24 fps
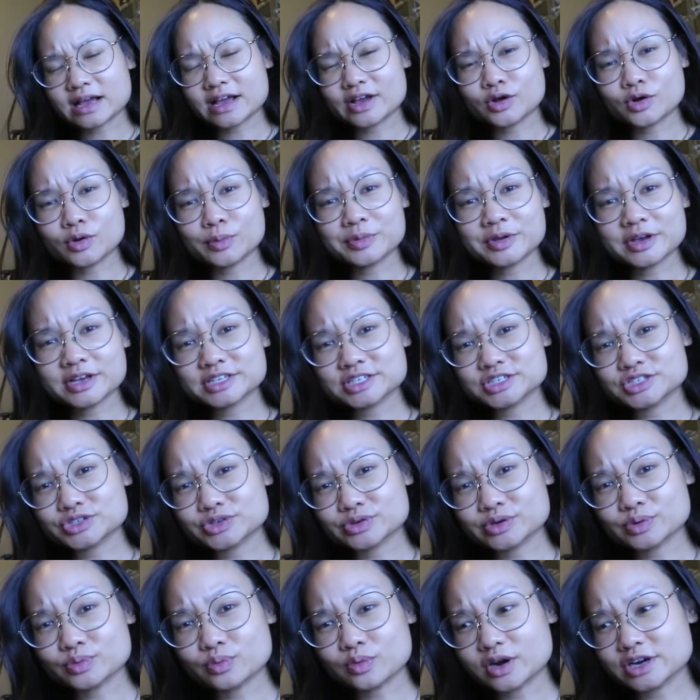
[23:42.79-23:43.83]
I hope you guys
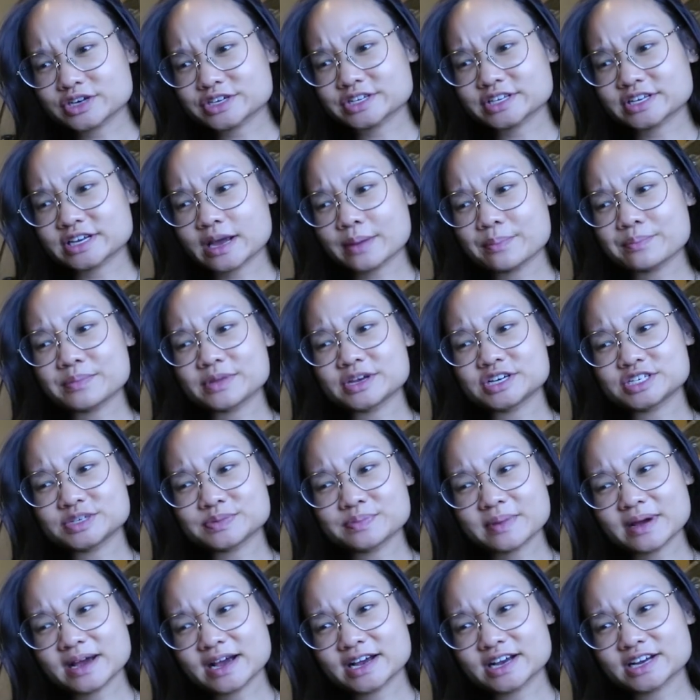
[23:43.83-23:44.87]
enjoyed watching like a
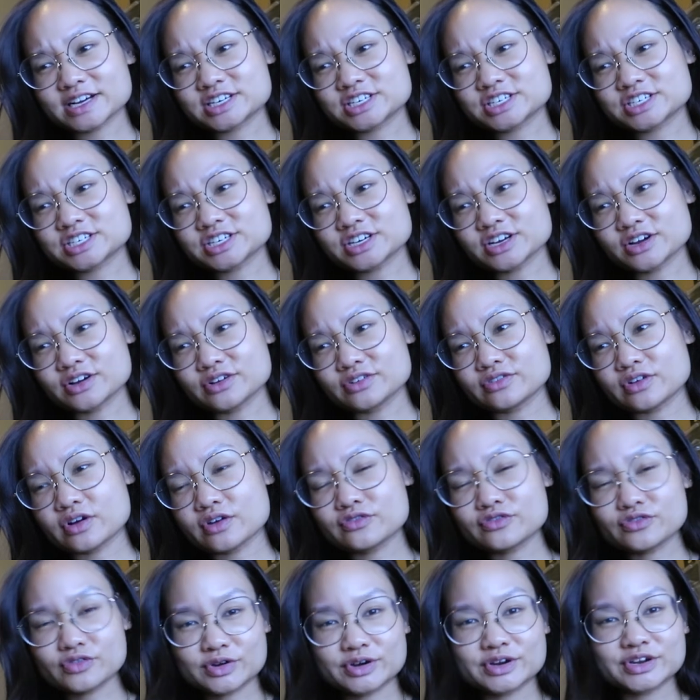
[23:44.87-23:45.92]
mishmash of
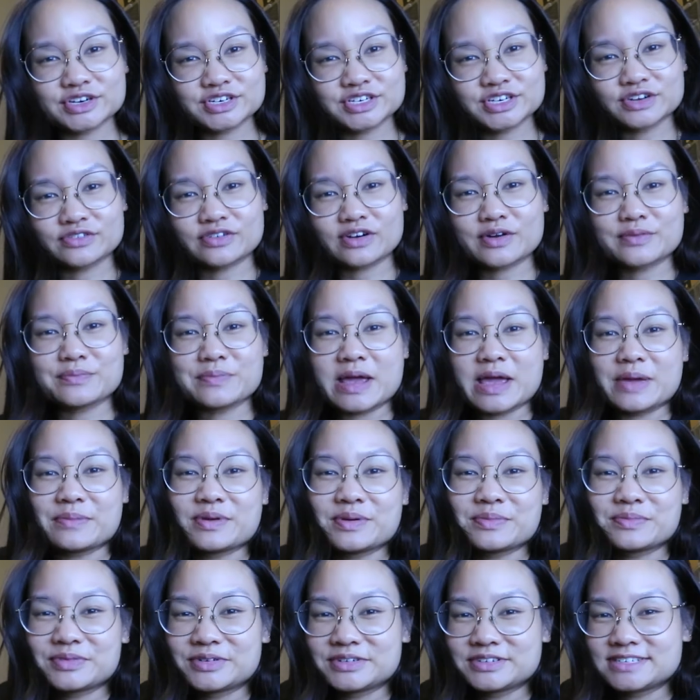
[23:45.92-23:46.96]
footage of her
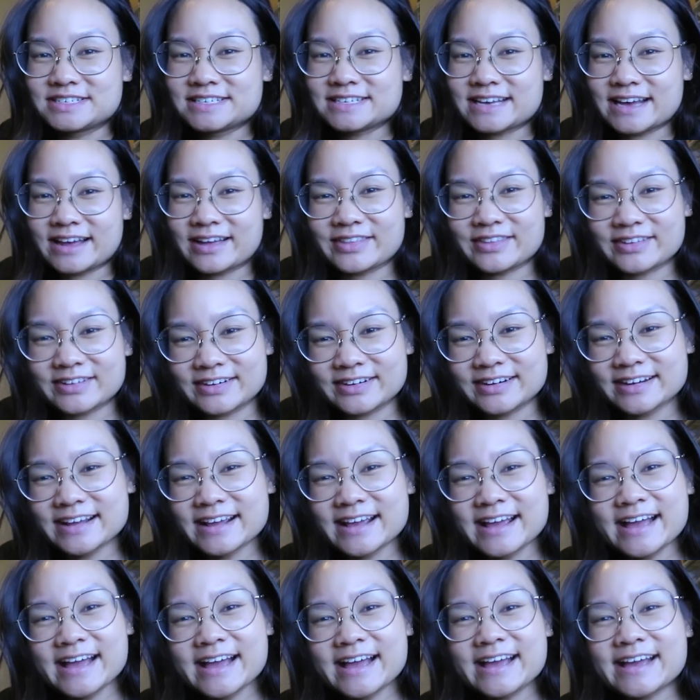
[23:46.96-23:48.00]
baby moon together,
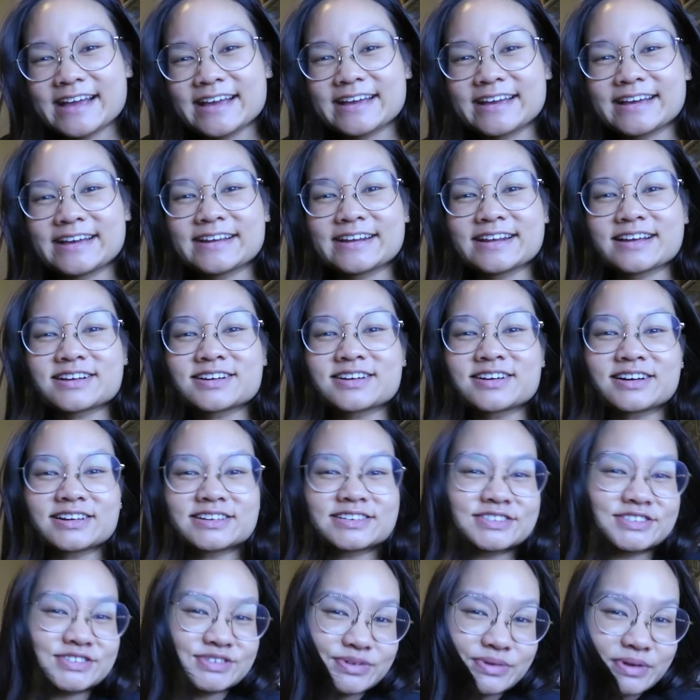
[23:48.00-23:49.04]
and
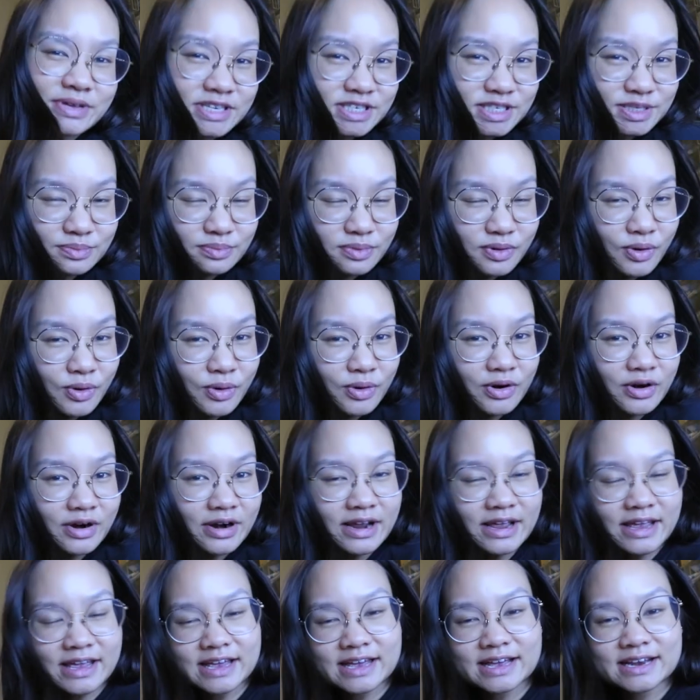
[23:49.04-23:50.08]
got to
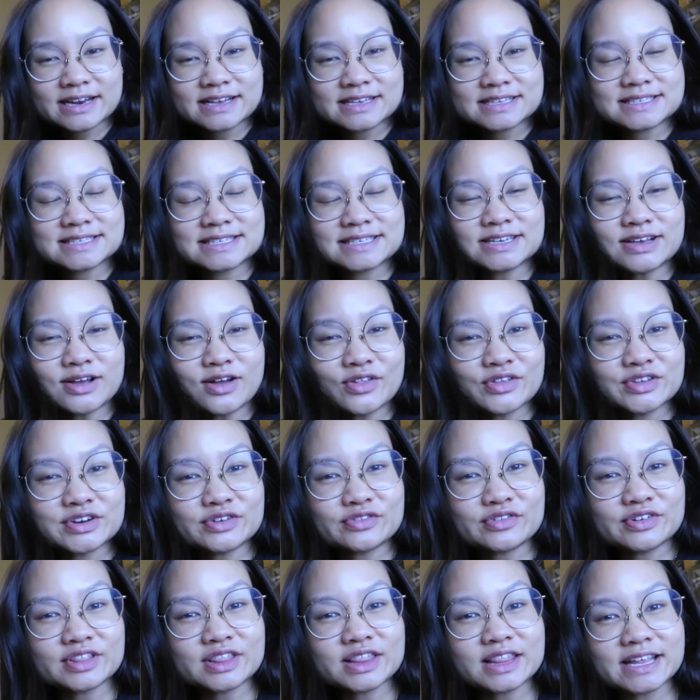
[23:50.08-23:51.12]
explore and see all the
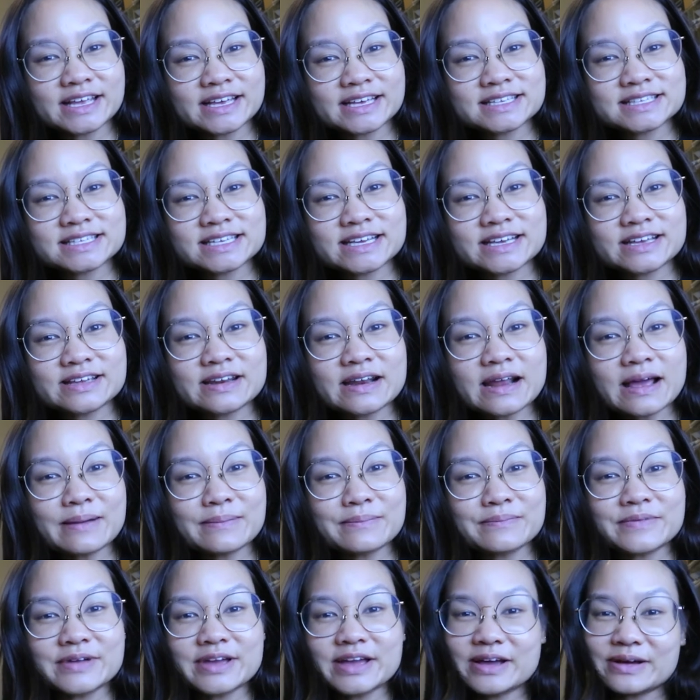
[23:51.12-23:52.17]
different lakes in
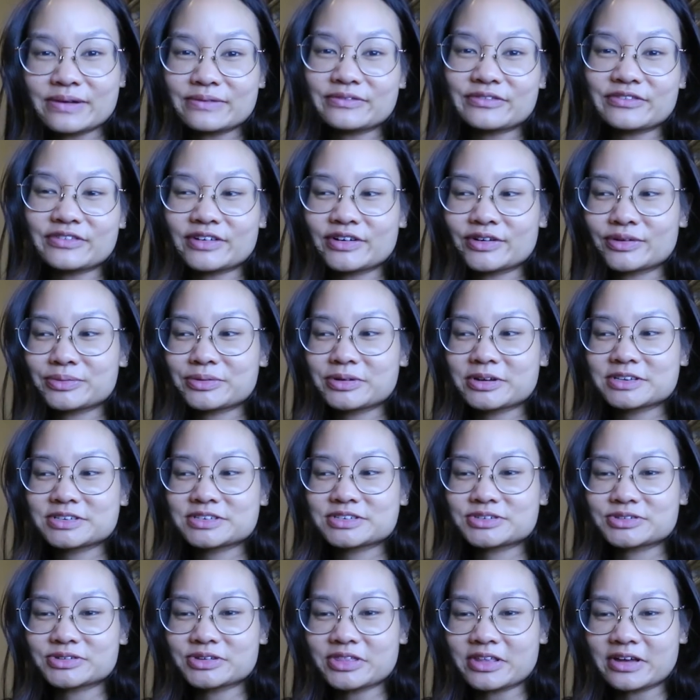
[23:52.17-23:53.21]
Banff. I hope you guys
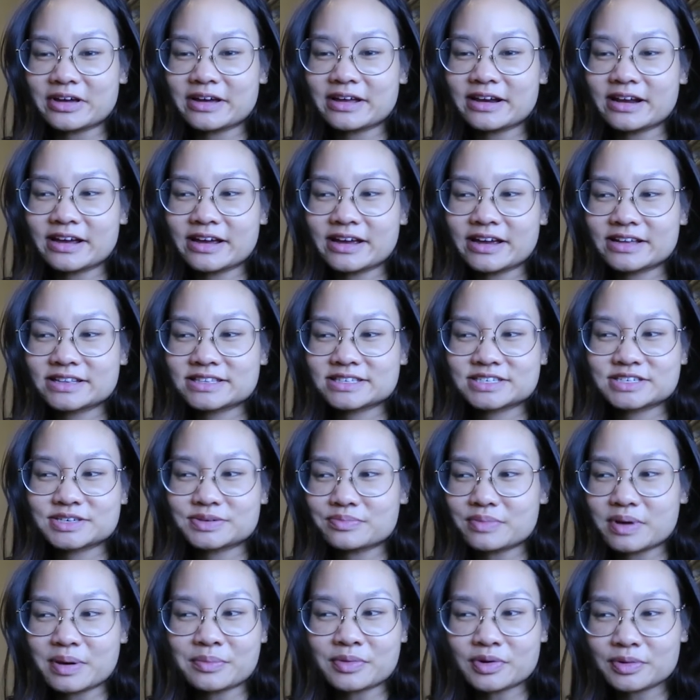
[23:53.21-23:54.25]
enjoyed that. I had such a
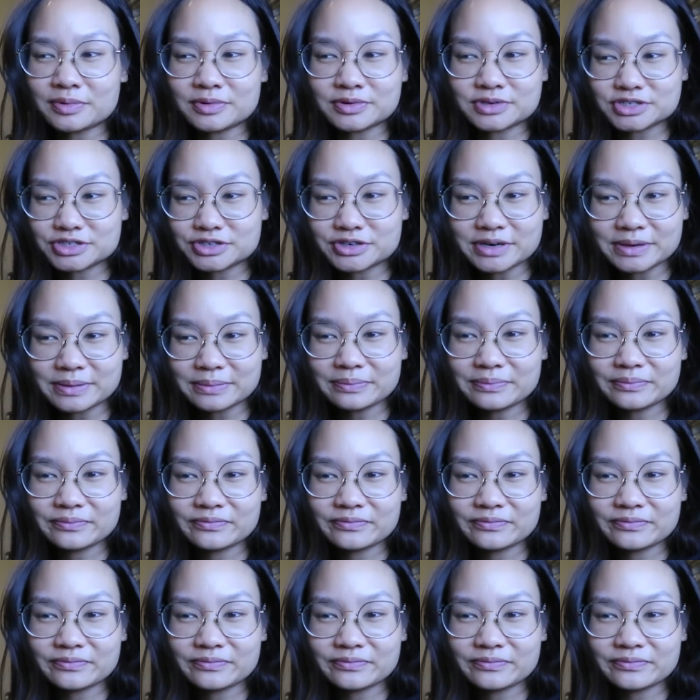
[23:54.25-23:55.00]
memorable trip.